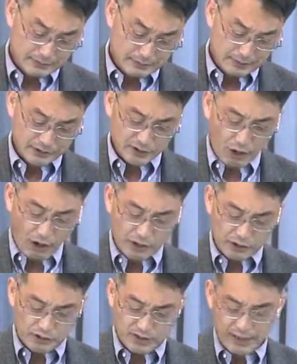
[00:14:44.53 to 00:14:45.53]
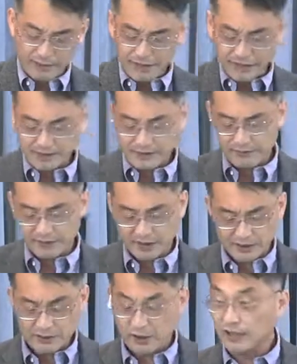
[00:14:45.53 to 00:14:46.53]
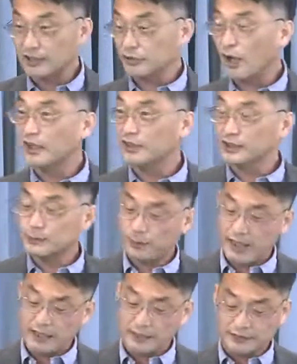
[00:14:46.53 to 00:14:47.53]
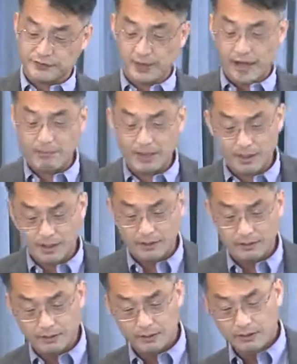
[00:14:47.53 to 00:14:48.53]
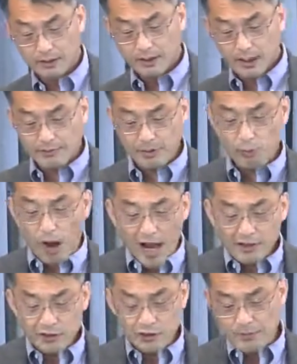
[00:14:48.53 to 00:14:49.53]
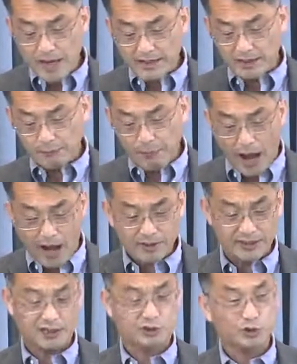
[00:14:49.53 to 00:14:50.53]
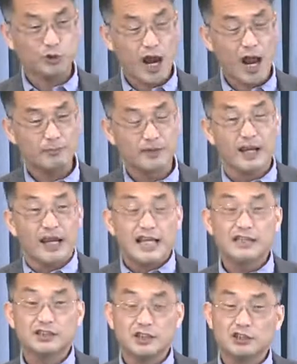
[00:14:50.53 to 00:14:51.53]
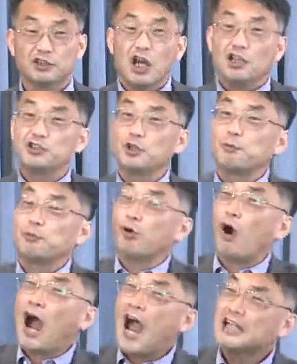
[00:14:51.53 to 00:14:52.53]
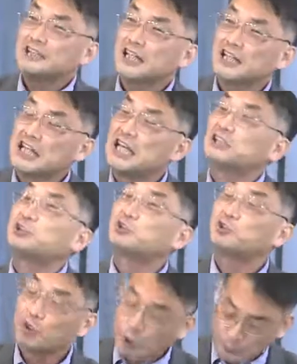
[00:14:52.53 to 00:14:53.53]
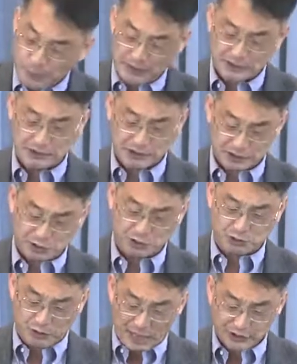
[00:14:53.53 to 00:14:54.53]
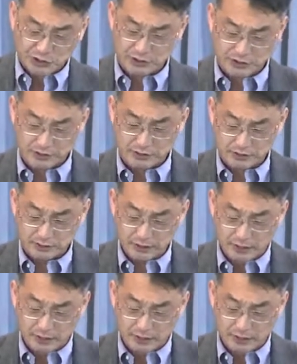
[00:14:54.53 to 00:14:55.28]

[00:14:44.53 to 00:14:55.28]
There's an article that I read several years ago that tried to explain this phenomenon. I mean, why do men of power get trapped in such surprisingly stupid situations?